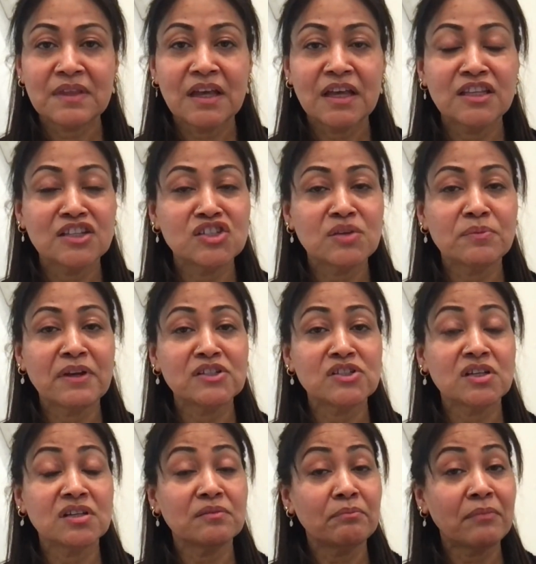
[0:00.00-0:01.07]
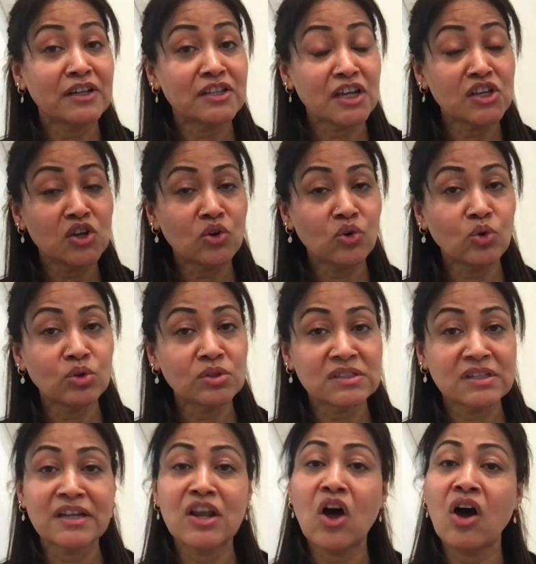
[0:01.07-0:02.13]
And then she mentioned, my 10-year-old
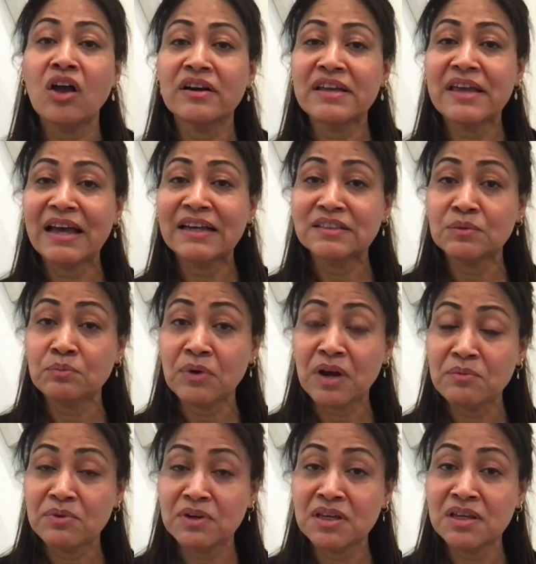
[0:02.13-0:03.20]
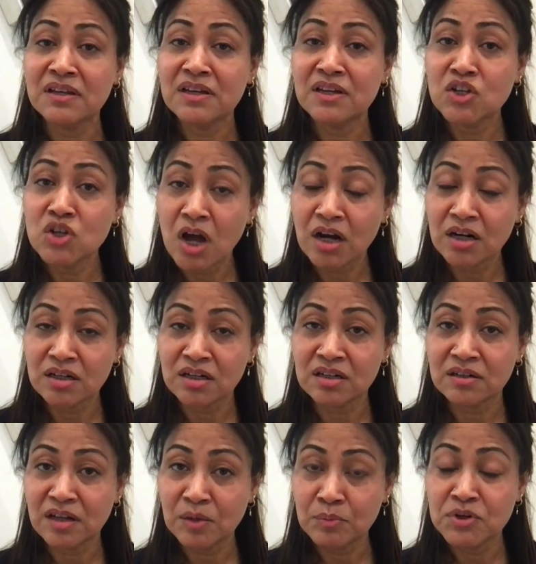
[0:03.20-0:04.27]
son already has a primary
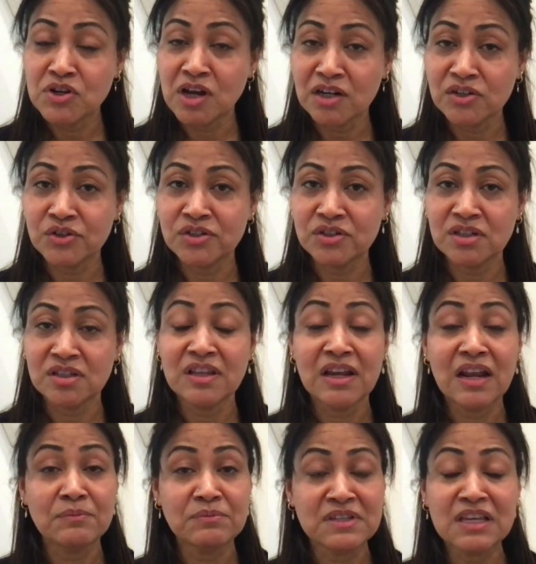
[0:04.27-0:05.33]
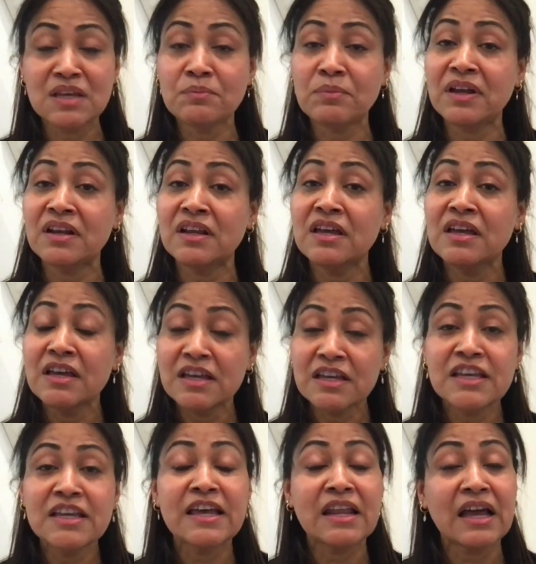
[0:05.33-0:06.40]
doctor, a pediatrician that I'm seeing, but
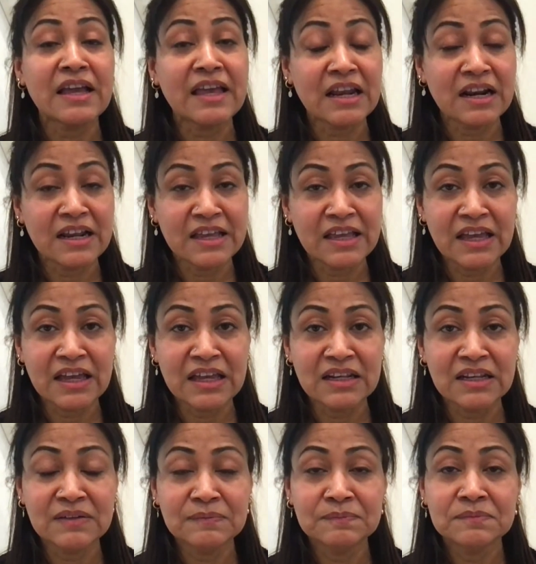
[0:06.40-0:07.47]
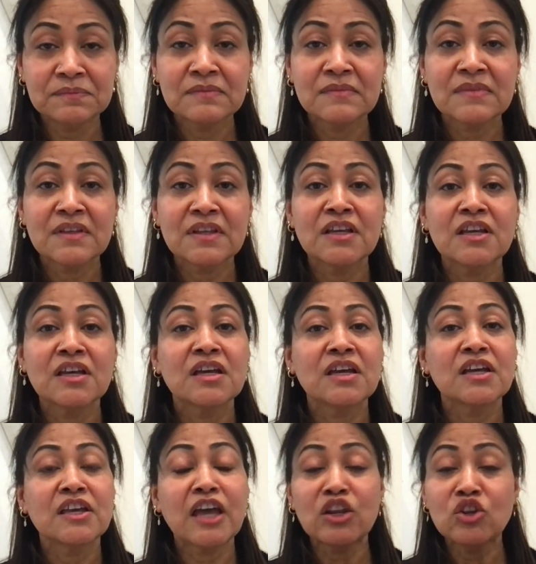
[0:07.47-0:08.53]
he cannot get her in.
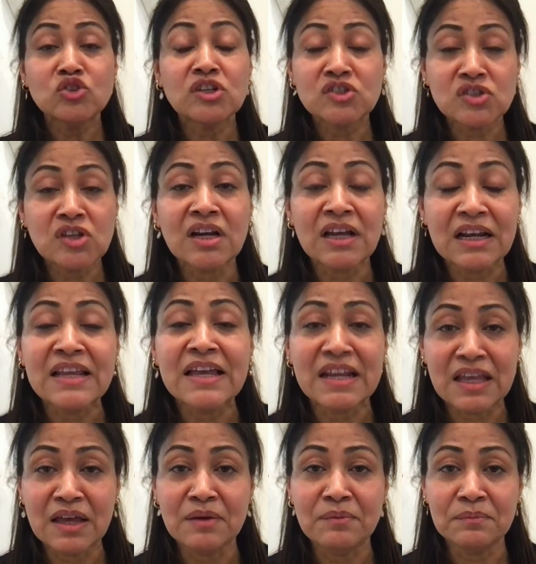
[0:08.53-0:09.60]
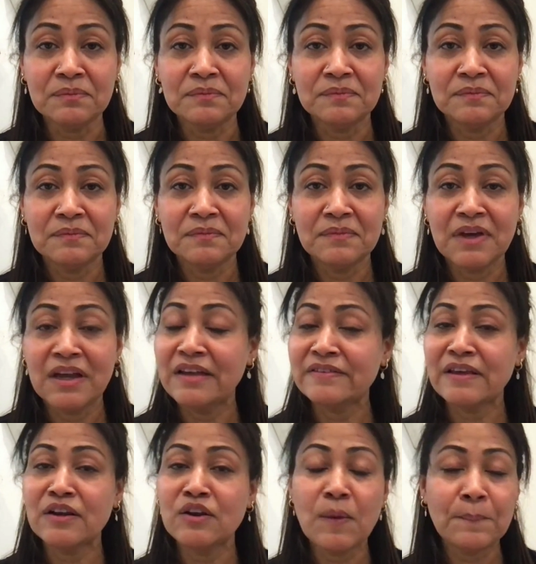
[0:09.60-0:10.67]
Can you just not clear him? And I
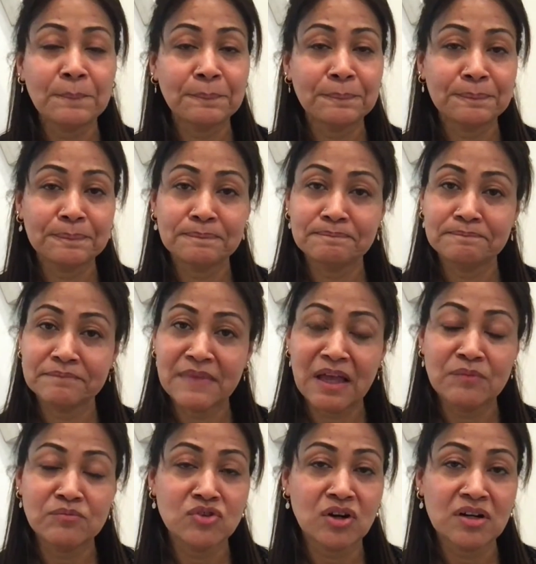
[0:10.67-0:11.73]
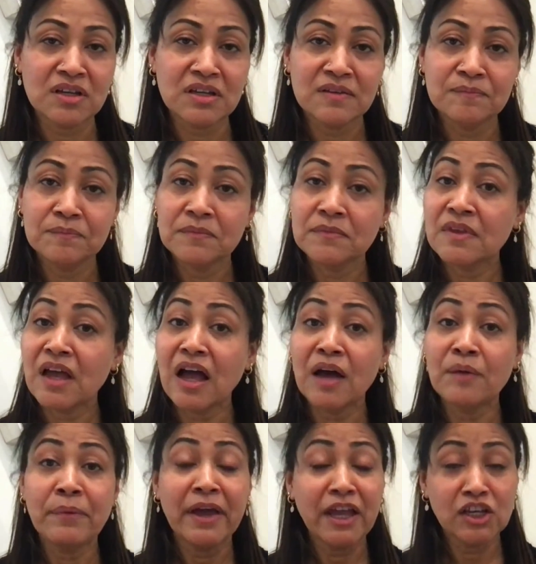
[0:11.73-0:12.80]
said, nope, I'm sorry.
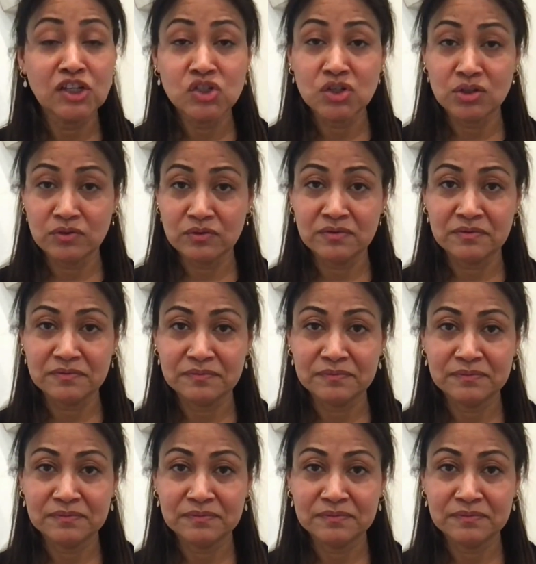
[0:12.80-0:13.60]
I paid you.